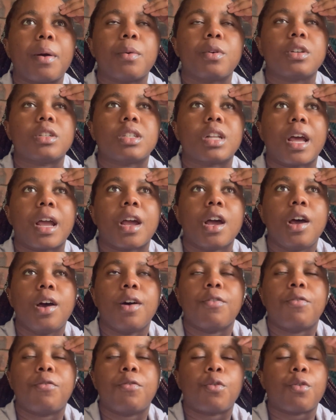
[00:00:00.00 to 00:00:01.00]
where it's like
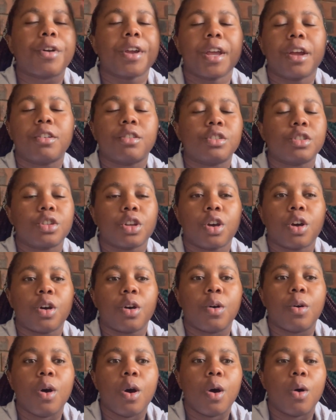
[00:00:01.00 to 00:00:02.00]
4 years
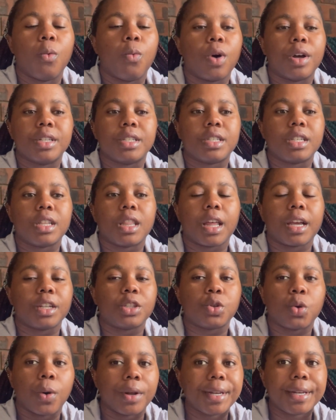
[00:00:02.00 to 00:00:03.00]
ago was in like
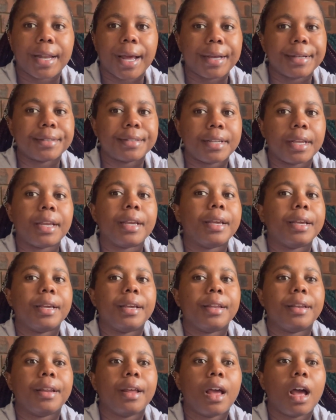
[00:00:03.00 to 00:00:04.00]

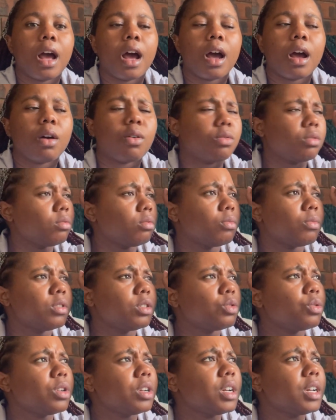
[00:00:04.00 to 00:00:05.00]
2019. Oh, was
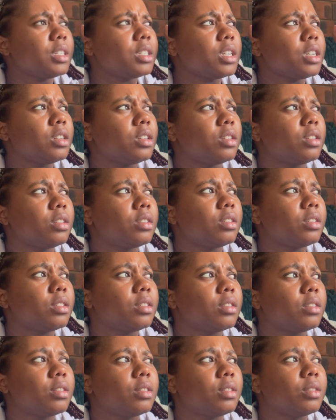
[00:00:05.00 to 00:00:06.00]
it 2019?
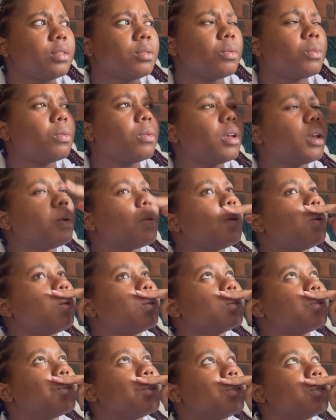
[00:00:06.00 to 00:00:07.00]
Wait, what
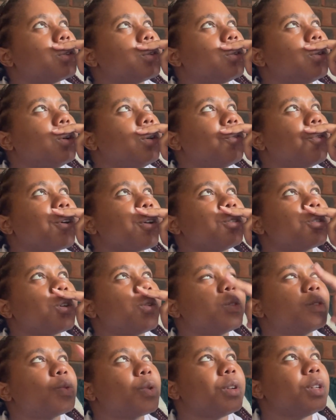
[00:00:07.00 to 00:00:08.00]
was 4 years ago? 4 years ago
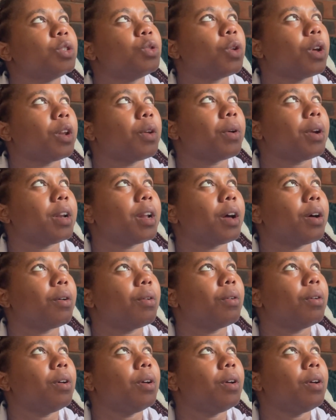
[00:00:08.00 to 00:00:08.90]
was 2020 right now.